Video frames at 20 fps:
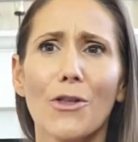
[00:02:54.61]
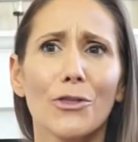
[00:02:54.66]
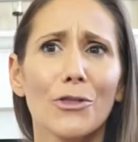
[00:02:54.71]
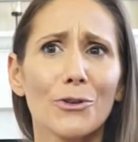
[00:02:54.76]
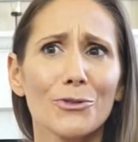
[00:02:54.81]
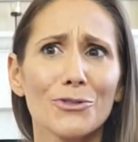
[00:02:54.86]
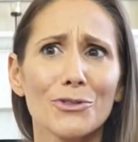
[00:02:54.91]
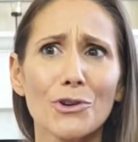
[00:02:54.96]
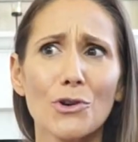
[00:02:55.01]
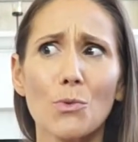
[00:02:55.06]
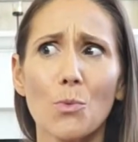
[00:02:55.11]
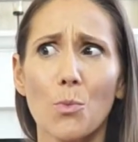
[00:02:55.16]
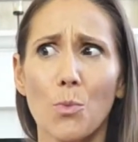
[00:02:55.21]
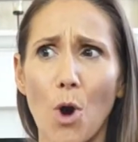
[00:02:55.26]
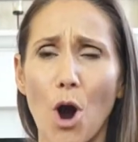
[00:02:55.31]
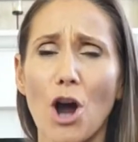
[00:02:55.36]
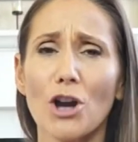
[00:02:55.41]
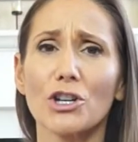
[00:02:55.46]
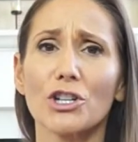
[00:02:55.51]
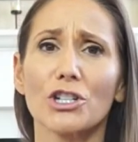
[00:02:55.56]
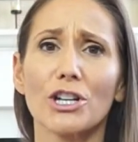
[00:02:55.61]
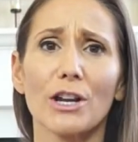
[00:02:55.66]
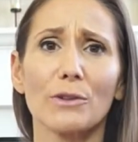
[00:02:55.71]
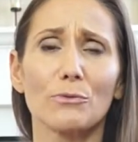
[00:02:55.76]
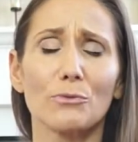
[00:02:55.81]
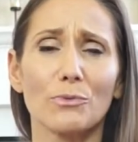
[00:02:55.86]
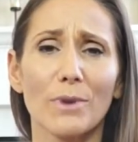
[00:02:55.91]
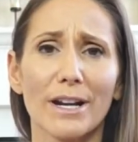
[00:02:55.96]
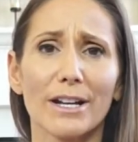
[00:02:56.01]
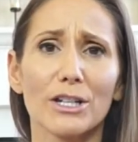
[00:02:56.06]
Those are washed
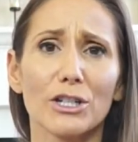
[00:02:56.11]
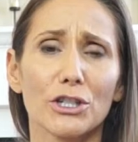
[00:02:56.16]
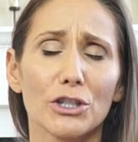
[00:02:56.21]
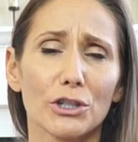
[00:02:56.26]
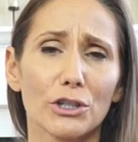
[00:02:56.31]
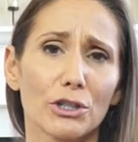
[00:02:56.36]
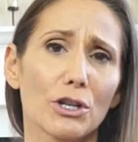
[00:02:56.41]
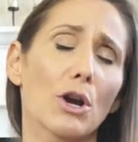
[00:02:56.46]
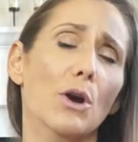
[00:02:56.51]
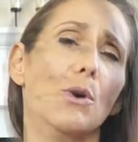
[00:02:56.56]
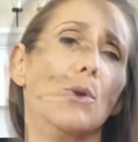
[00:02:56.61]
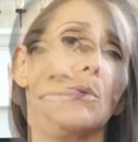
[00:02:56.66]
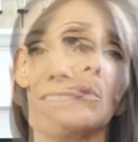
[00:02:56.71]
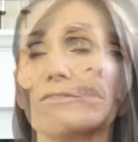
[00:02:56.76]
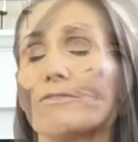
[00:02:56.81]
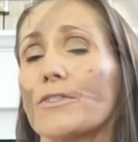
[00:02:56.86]
and ready to go.